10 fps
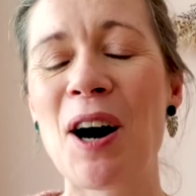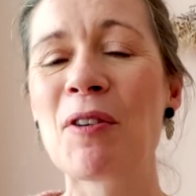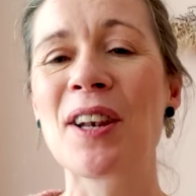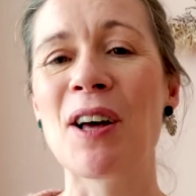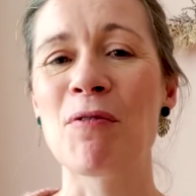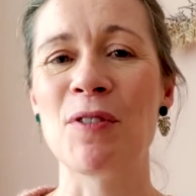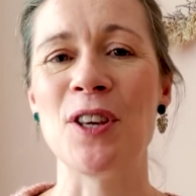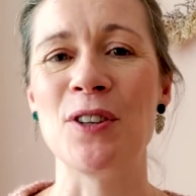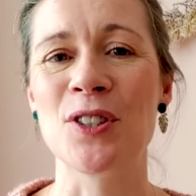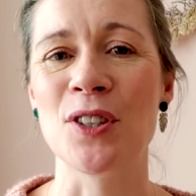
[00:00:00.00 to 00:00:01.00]
I would love for
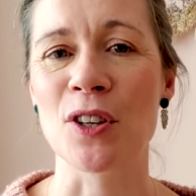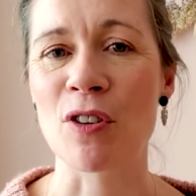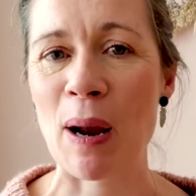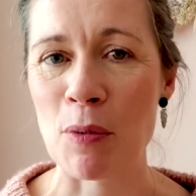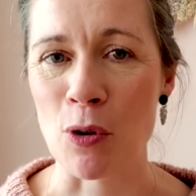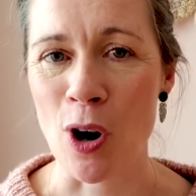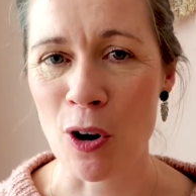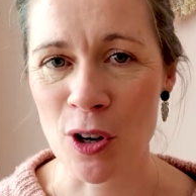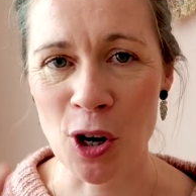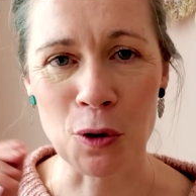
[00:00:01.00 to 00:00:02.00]
you to grab your
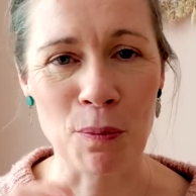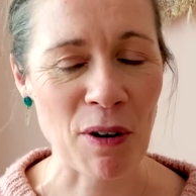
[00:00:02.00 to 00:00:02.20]
hot cold